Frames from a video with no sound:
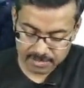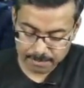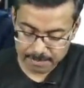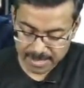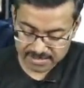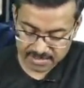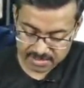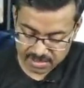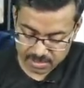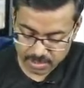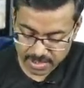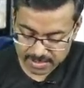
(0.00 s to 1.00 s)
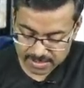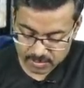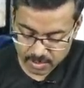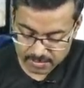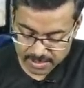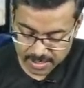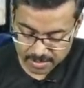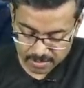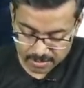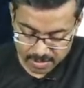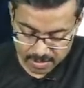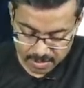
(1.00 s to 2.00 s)
with passengers. You get this, what I'm saying?
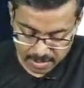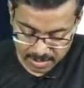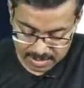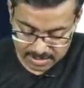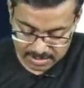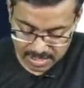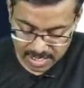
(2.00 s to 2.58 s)
It